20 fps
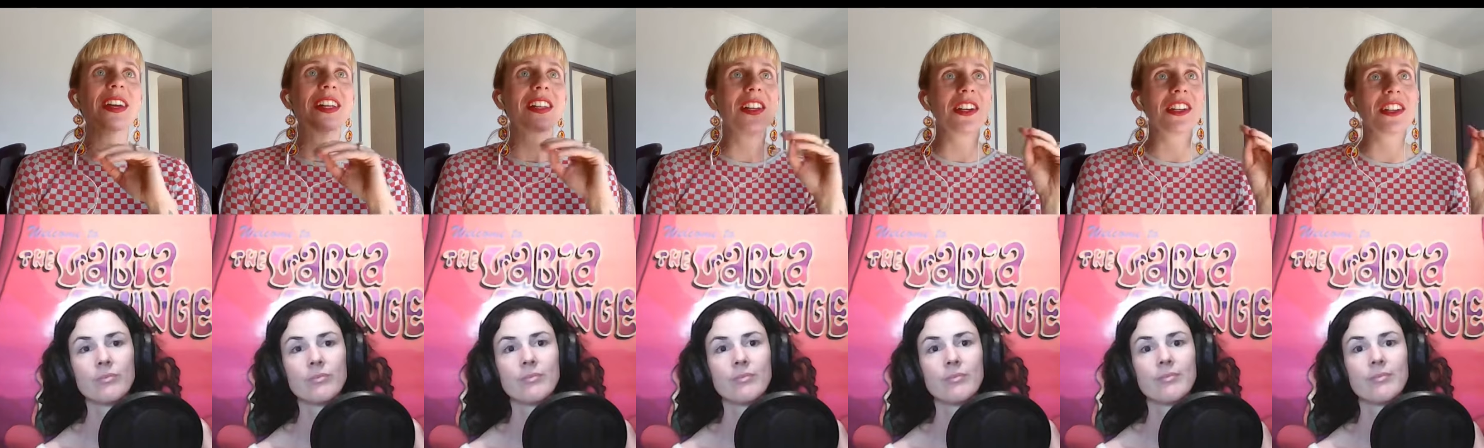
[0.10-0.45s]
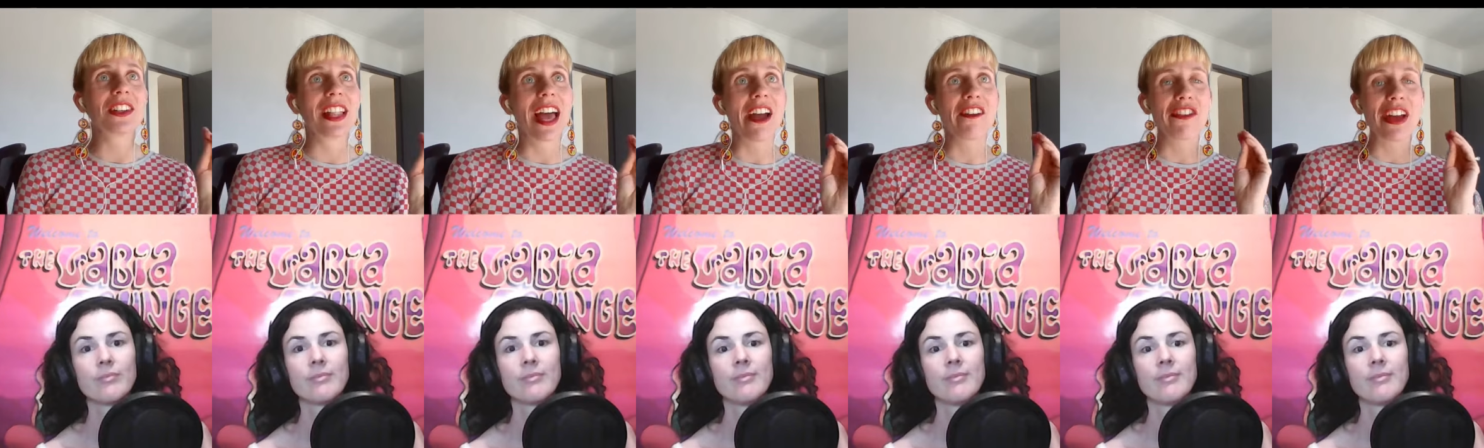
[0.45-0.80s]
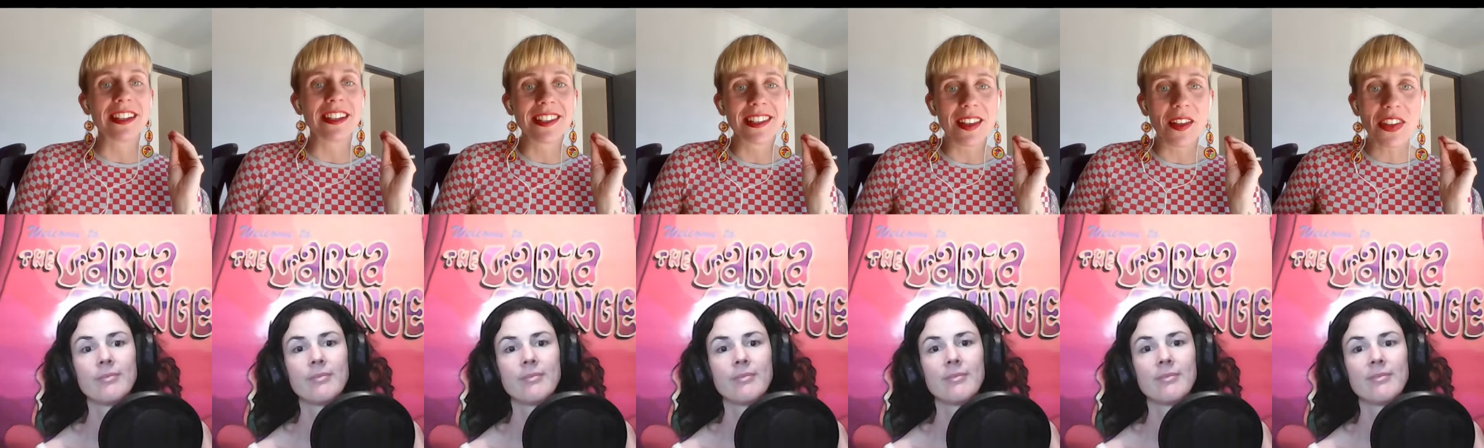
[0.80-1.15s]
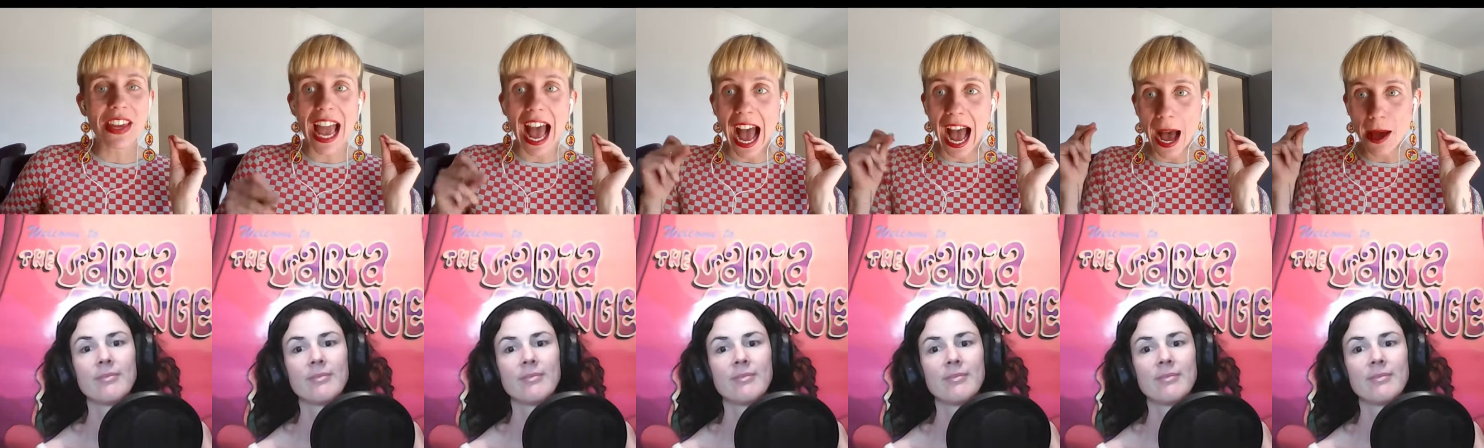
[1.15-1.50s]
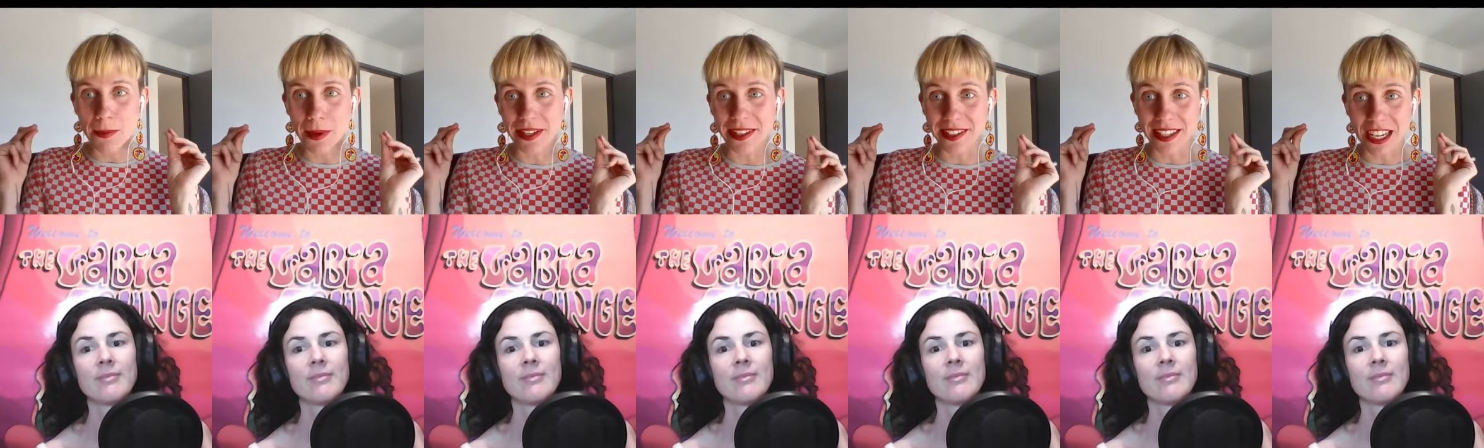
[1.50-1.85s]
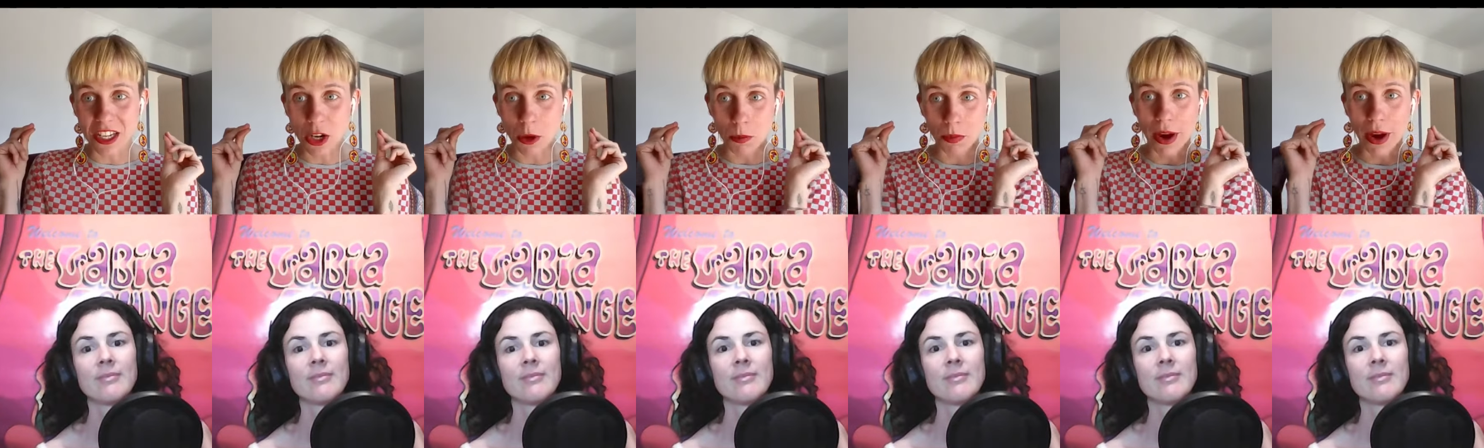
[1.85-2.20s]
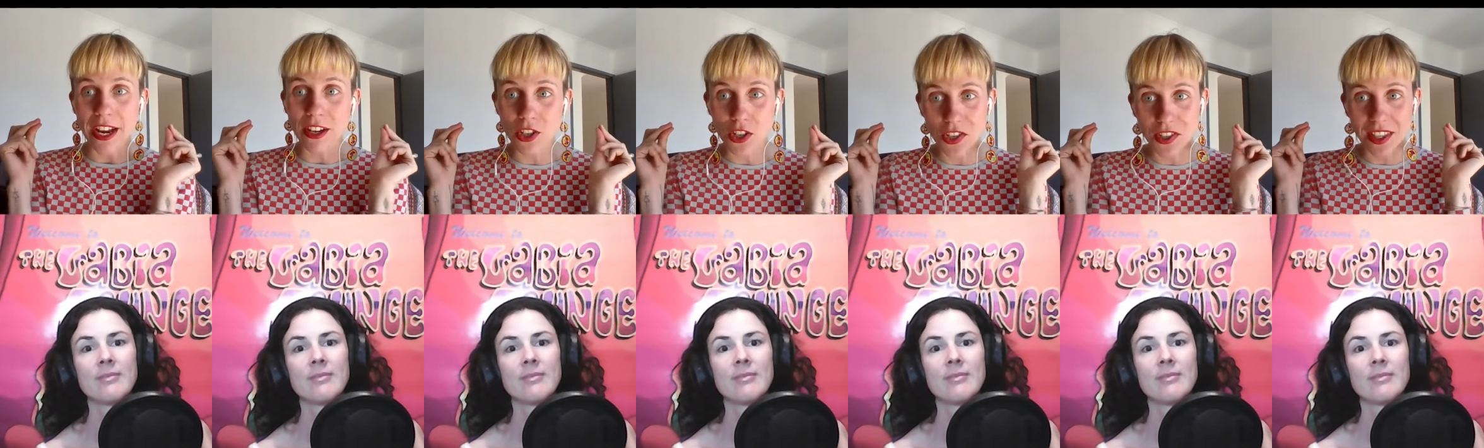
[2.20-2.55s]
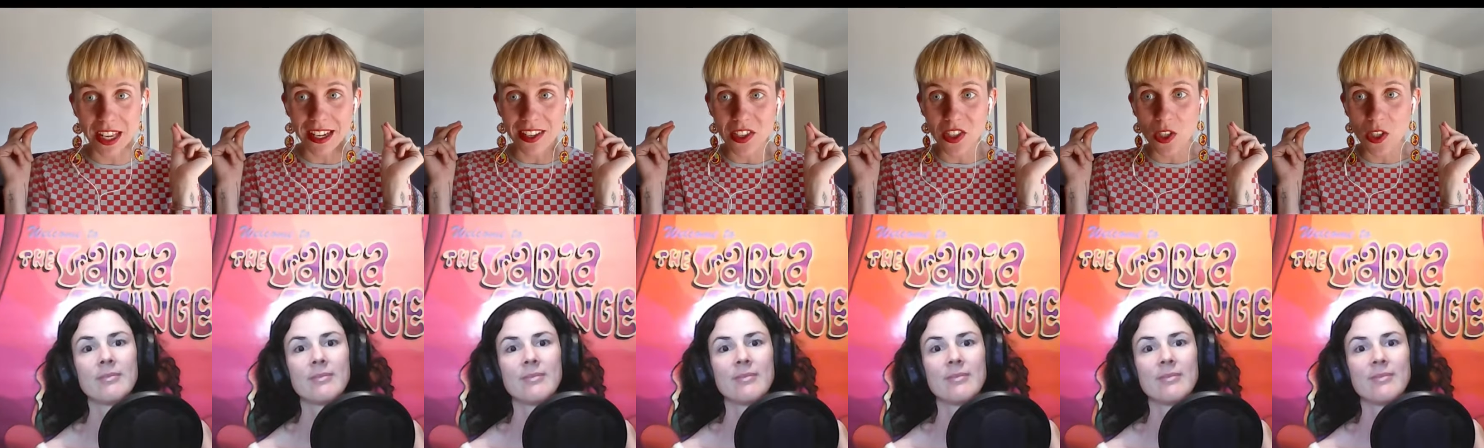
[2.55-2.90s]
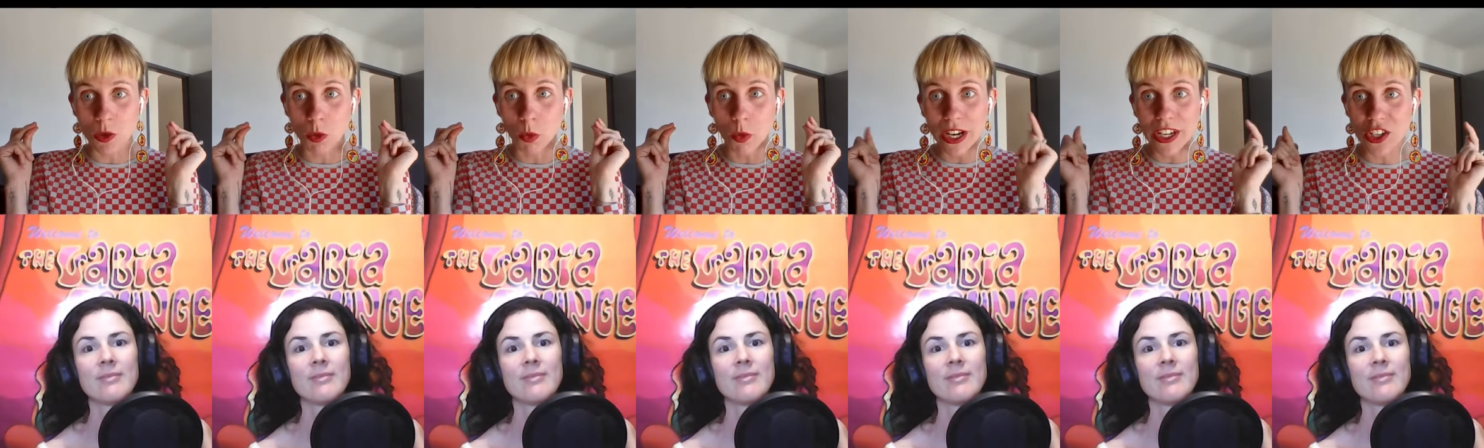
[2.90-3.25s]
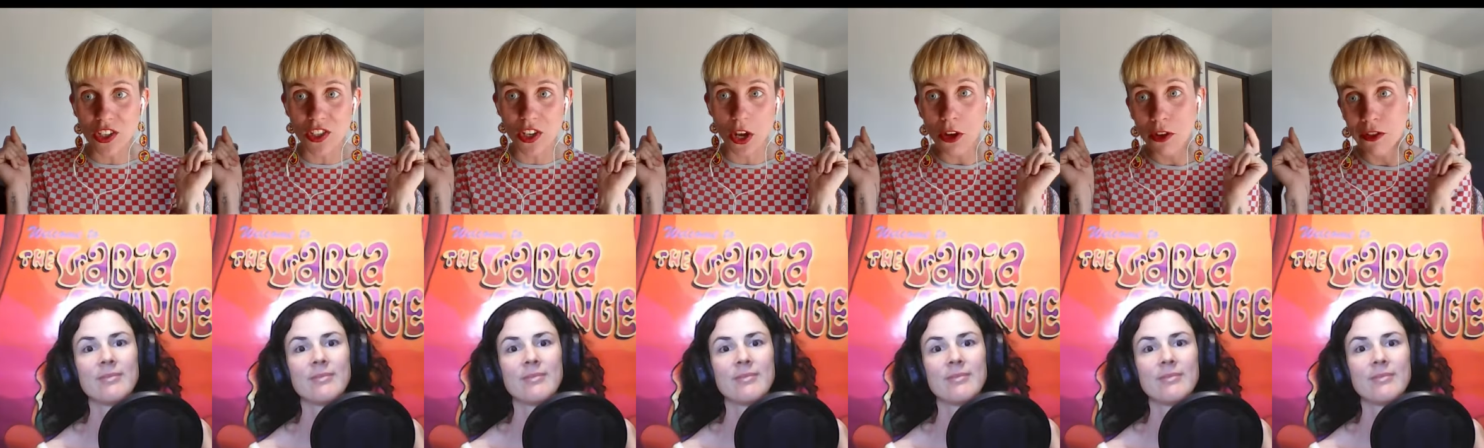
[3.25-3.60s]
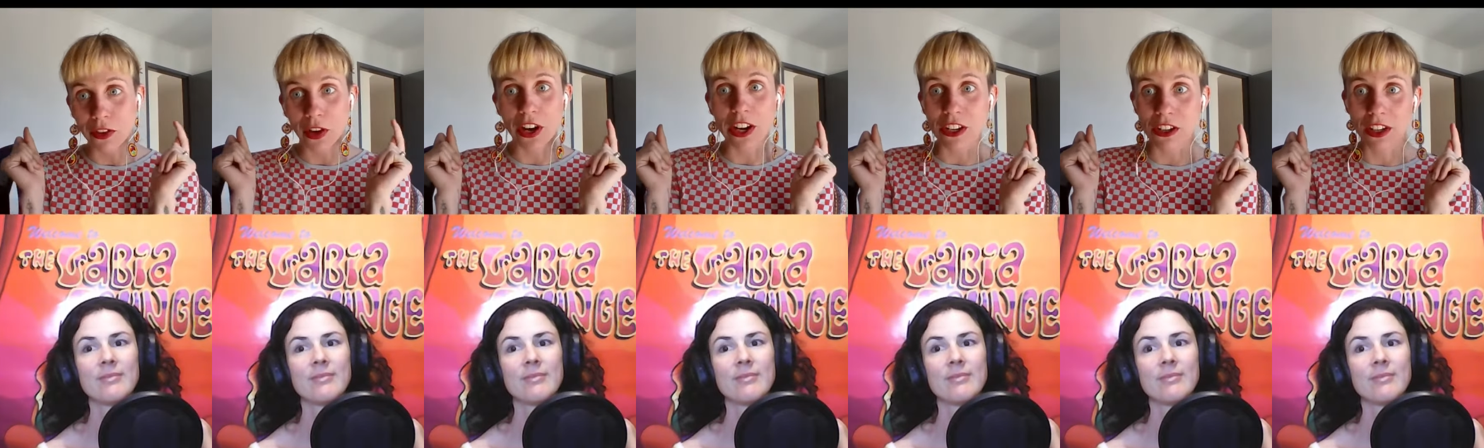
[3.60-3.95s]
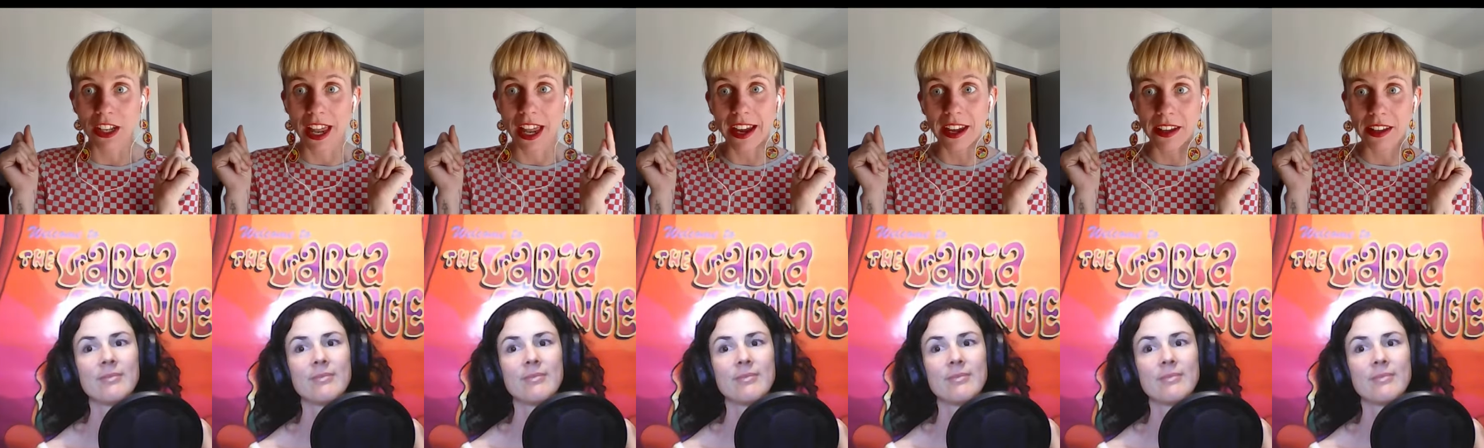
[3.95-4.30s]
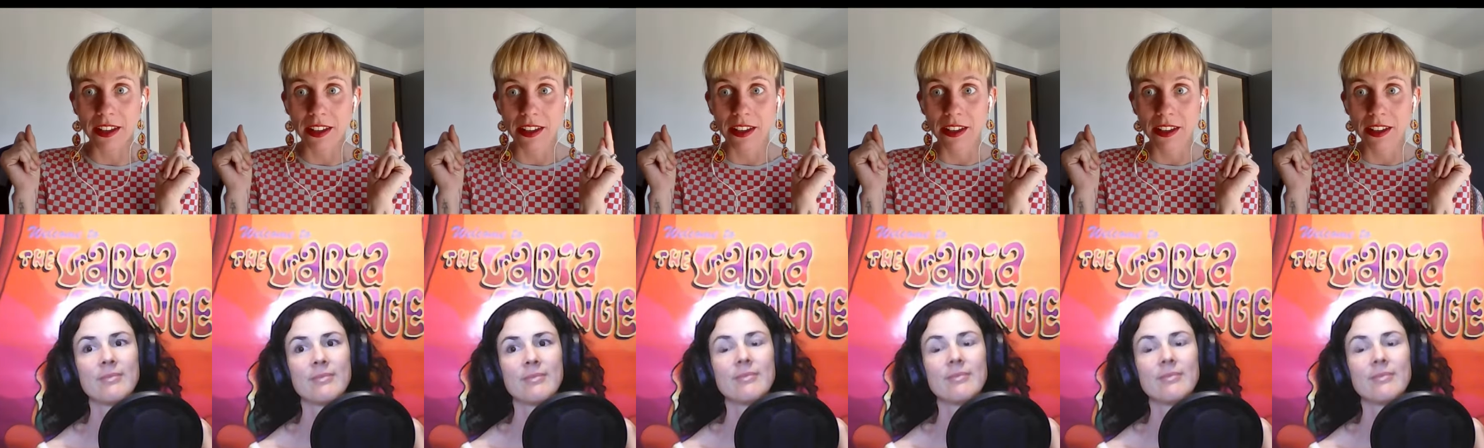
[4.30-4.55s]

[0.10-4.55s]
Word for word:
Speaker 1: along your life and something happens and your brain just like switches over and you're like,